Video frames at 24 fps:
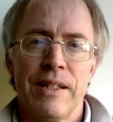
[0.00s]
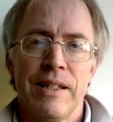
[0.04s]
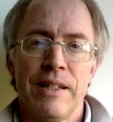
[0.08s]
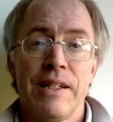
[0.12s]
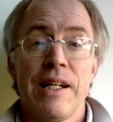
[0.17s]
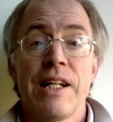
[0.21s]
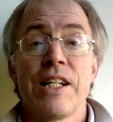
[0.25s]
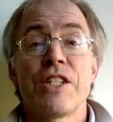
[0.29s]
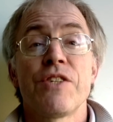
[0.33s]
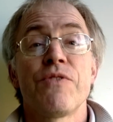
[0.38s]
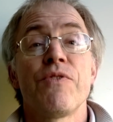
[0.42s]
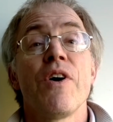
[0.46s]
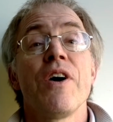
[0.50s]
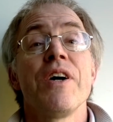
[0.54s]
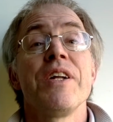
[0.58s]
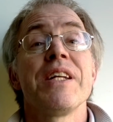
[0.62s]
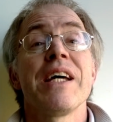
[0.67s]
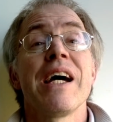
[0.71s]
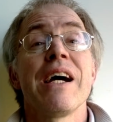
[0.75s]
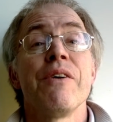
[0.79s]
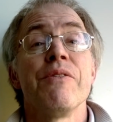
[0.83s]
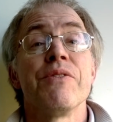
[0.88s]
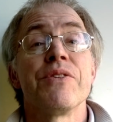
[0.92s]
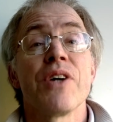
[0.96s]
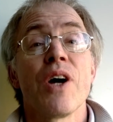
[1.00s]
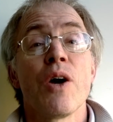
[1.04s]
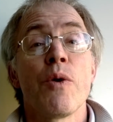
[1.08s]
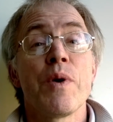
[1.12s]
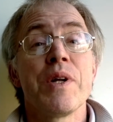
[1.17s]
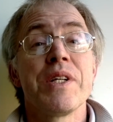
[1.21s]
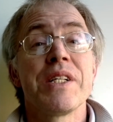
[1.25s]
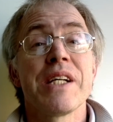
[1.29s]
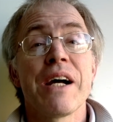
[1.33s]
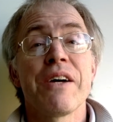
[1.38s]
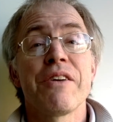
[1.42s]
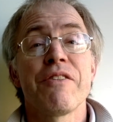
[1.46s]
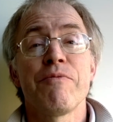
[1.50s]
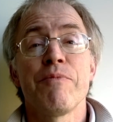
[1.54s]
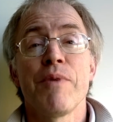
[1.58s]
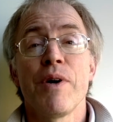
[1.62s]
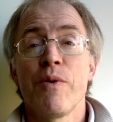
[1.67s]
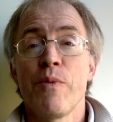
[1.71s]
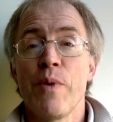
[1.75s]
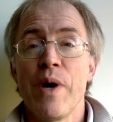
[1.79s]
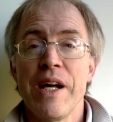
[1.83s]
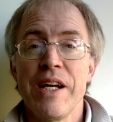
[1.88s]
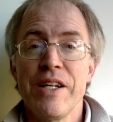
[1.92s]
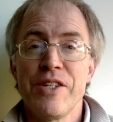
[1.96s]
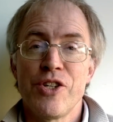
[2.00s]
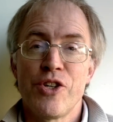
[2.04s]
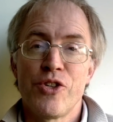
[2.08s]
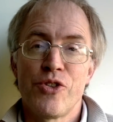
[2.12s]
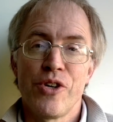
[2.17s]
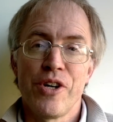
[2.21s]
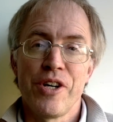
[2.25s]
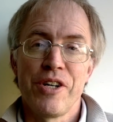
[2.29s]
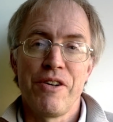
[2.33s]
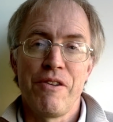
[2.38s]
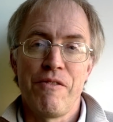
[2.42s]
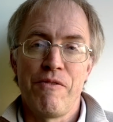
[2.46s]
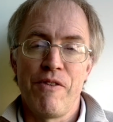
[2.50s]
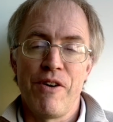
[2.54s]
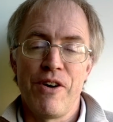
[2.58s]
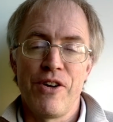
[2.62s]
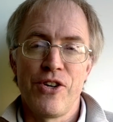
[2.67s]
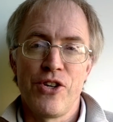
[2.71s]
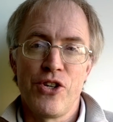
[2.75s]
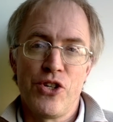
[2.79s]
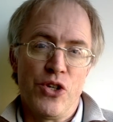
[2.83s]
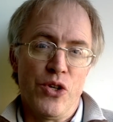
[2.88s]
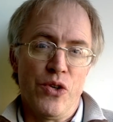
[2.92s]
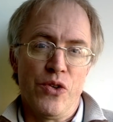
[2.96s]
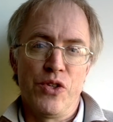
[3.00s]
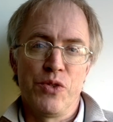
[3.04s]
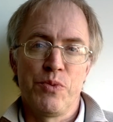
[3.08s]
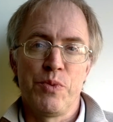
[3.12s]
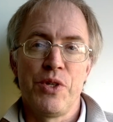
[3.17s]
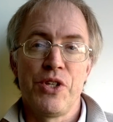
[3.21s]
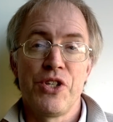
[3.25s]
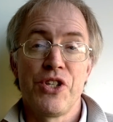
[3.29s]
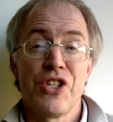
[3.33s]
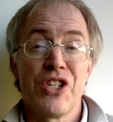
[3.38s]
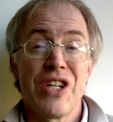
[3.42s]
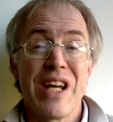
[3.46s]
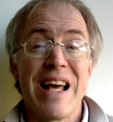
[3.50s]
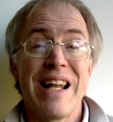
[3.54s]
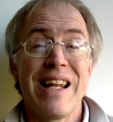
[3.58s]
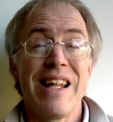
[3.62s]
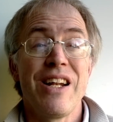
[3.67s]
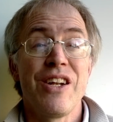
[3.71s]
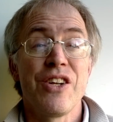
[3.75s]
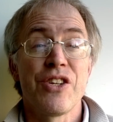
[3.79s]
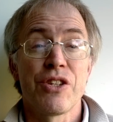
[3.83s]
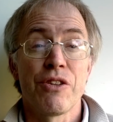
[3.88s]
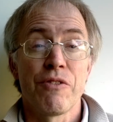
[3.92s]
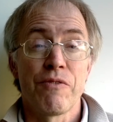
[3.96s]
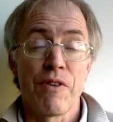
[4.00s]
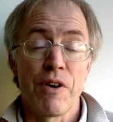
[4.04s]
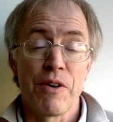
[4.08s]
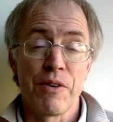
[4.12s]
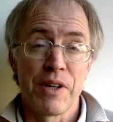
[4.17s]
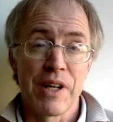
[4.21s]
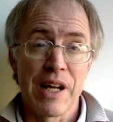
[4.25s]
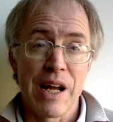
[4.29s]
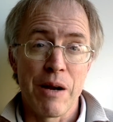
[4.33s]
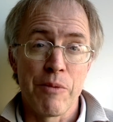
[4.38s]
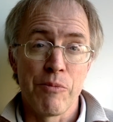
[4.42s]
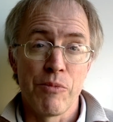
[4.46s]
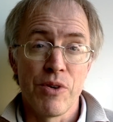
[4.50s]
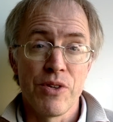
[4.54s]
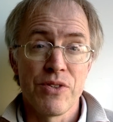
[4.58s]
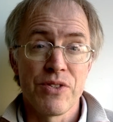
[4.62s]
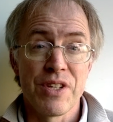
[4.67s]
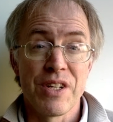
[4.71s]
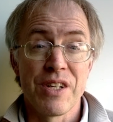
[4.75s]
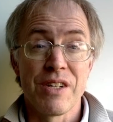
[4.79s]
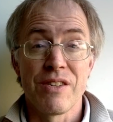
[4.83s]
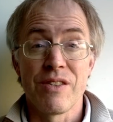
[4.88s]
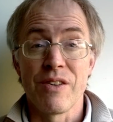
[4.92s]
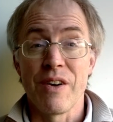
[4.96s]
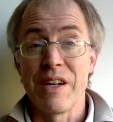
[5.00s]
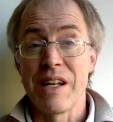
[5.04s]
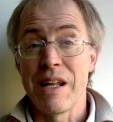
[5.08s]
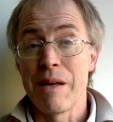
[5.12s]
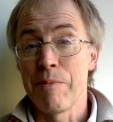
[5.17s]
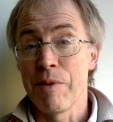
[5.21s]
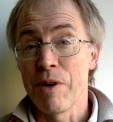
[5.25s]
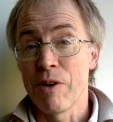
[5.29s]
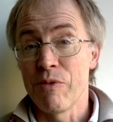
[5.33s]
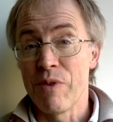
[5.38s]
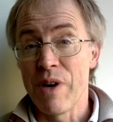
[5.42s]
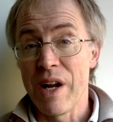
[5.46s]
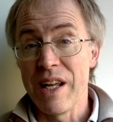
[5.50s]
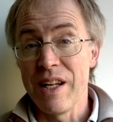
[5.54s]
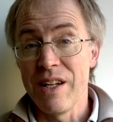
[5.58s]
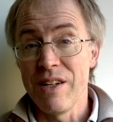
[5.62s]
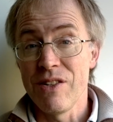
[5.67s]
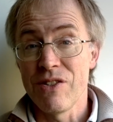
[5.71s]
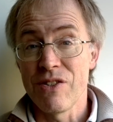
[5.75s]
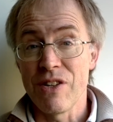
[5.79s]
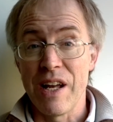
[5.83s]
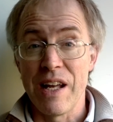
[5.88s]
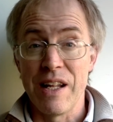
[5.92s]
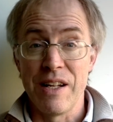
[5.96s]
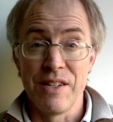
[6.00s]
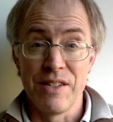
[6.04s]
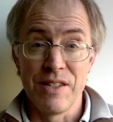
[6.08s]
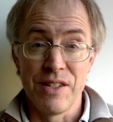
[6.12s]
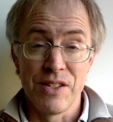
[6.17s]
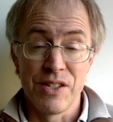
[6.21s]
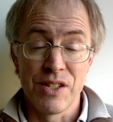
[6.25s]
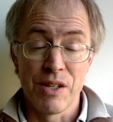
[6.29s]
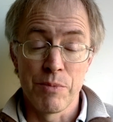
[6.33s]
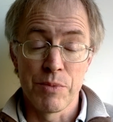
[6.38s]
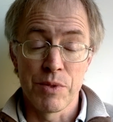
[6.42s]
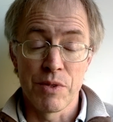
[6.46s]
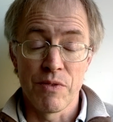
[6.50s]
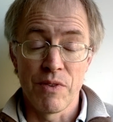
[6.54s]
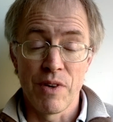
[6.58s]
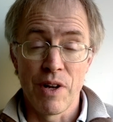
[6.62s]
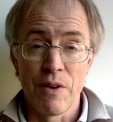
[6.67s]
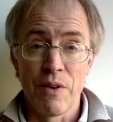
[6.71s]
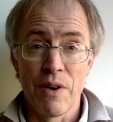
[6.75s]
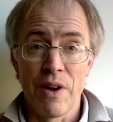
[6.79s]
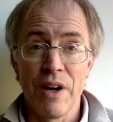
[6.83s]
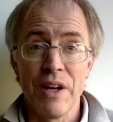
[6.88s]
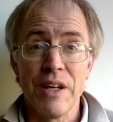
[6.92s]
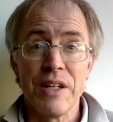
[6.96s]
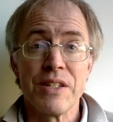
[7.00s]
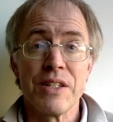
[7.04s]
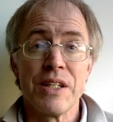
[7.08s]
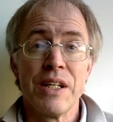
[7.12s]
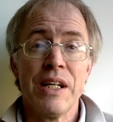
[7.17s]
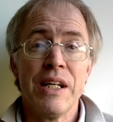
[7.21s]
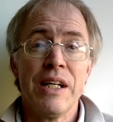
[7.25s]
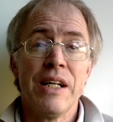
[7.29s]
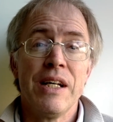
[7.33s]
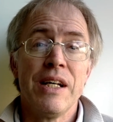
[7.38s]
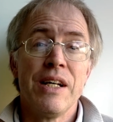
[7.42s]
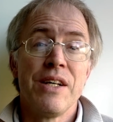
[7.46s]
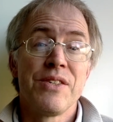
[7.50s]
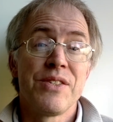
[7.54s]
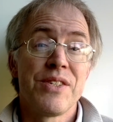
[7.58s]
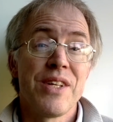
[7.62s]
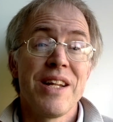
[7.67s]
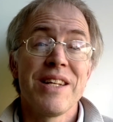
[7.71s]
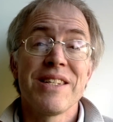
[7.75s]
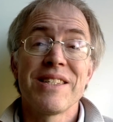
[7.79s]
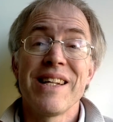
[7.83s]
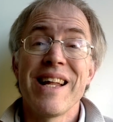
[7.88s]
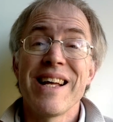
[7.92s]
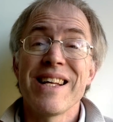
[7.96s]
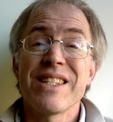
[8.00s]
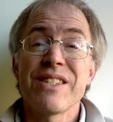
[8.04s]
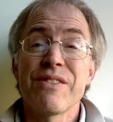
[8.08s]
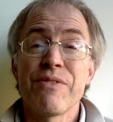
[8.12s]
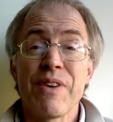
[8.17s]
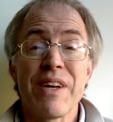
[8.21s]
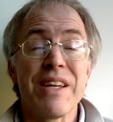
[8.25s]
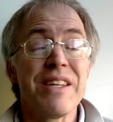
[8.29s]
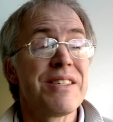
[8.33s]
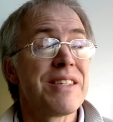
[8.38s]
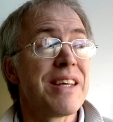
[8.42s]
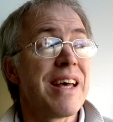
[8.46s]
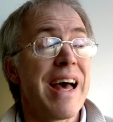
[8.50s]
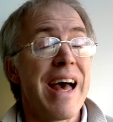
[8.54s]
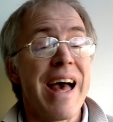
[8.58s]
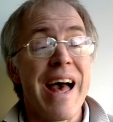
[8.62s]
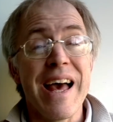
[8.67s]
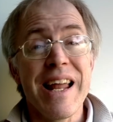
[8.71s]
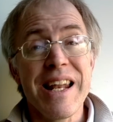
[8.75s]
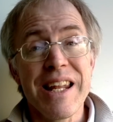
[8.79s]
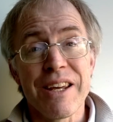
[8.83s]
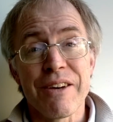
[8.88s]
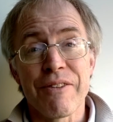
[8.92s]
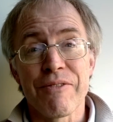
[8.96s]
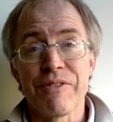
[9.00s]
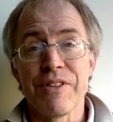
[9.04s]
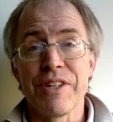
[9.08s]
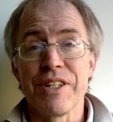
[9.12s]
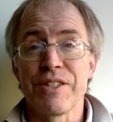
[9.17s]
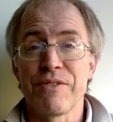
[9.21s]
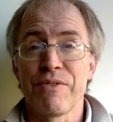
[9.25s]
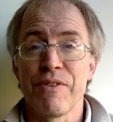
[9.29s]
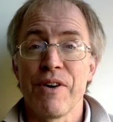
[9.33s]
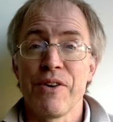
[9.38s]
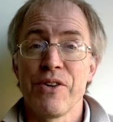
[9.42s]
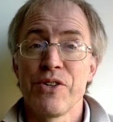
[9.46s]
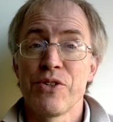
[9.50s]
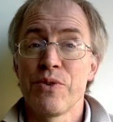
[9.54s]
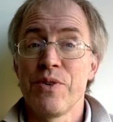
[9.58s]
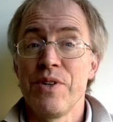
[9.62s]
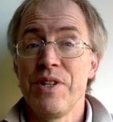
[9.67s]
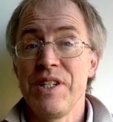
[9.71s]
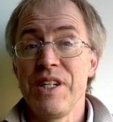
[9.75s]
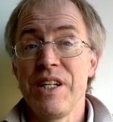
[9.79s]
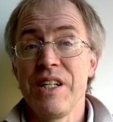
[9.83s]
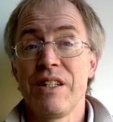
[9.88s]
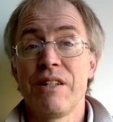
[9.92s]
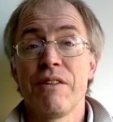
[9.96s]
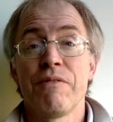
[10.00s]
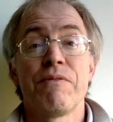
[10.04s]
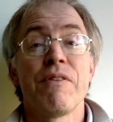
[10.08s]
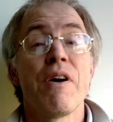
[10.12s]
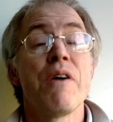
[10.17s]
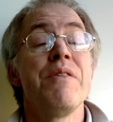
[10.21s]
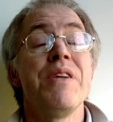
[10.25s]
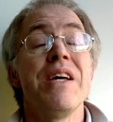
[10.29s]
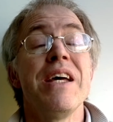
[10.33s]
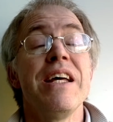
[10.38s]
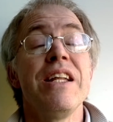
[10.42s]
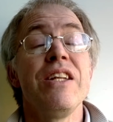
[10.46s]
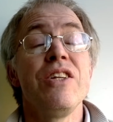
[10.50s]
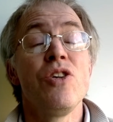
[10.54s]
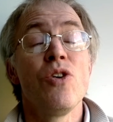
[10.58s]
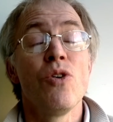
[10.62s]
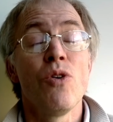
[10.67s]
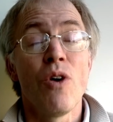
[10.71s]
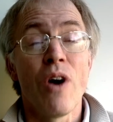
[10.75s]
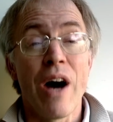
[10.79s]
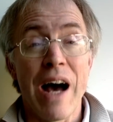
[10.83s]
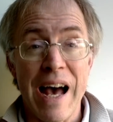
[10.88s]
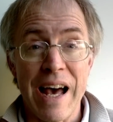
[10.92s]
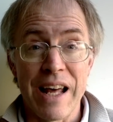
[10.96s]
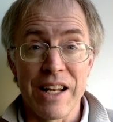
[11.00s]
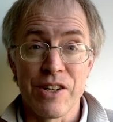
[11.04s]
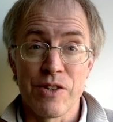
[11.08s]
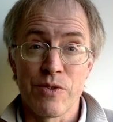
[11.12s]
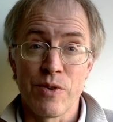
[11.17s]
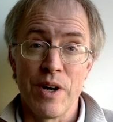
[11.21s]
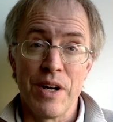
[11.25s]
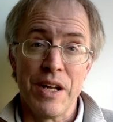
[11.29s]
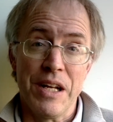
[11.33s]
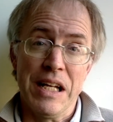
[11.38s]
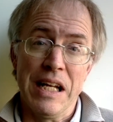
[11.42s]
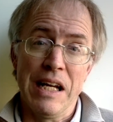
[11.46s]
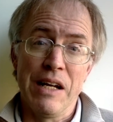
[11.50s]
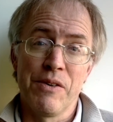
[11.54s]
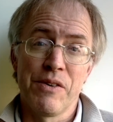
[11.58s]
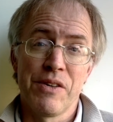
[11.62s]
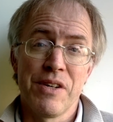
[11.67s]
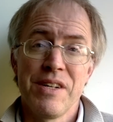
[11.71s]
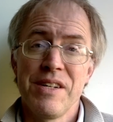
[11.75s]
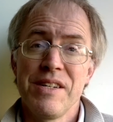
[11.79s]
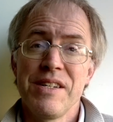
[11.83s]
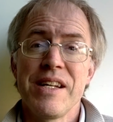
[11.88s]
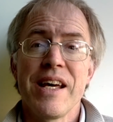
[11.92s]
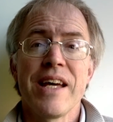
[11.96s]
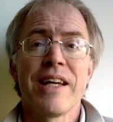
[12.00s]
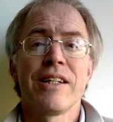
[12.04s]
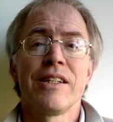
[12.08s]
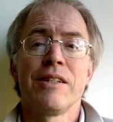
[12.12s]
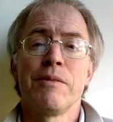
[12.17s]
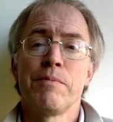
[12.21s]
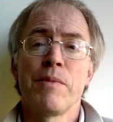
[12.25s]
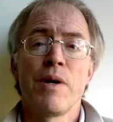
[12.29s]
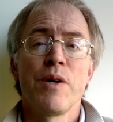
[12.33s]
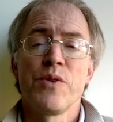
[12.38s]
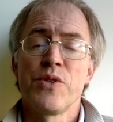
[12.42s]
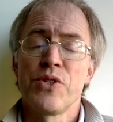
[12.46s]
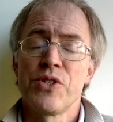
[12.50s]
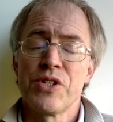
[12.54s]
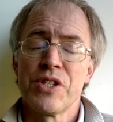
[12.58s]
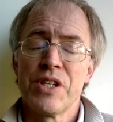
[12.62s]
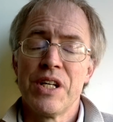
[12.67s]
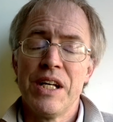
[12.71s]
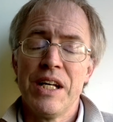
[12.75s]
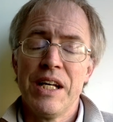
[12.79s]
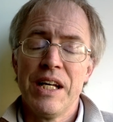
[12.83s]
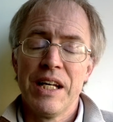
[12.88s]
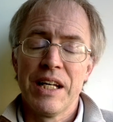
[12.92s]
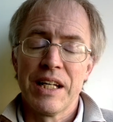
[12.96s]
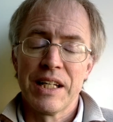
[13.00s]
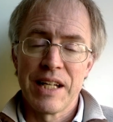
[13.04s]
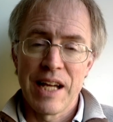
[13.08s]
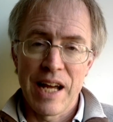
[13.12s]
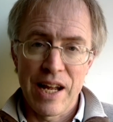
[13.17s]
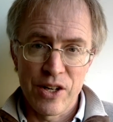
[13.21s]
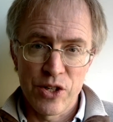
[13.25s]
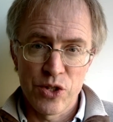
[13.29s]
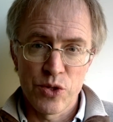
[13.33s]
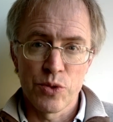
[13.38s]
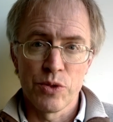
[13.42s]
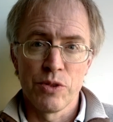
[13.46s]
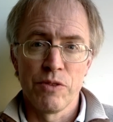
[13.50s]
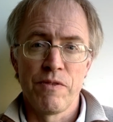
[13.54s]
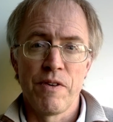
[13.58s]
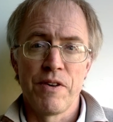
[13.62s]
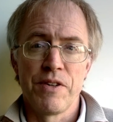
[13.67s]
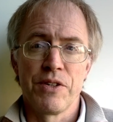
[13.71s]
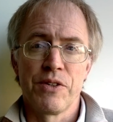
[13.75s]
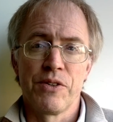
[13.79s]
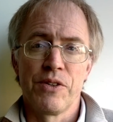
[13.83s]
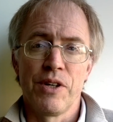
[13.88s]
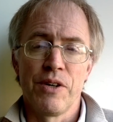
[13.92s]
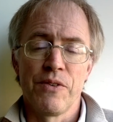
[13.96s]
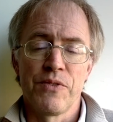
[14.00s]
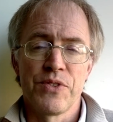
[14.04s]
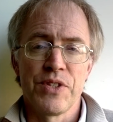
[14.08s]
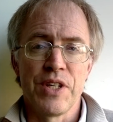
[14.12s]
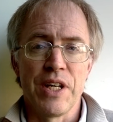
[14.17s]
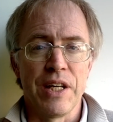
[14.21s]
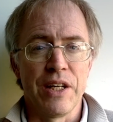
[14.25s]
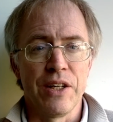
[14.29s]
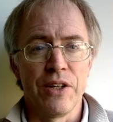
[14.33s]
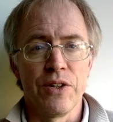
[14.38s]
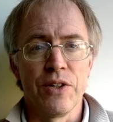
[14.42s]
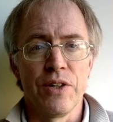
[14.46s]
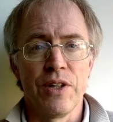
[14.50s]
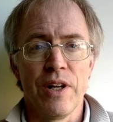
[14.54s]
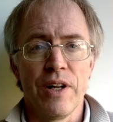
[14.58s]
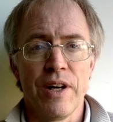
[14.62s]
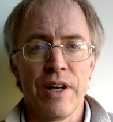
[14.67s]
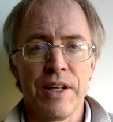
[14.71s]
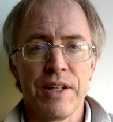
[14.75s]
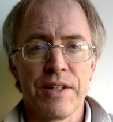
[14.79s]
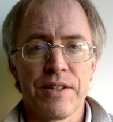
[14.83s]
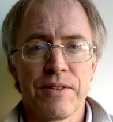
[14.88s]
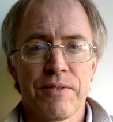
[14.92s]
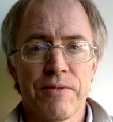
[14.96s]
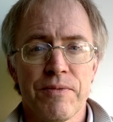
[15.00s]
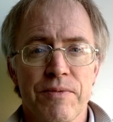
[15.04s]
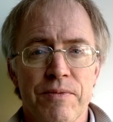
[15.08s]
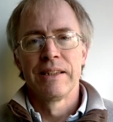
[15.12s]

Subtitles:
Let's find out. I went out of my way to try and find shots which challenge the phone cameras in dynamic range and in terms of low light, since let's face it, any of these phones, or indeed the phone in your hand right now, can nail most casual photographs in good light.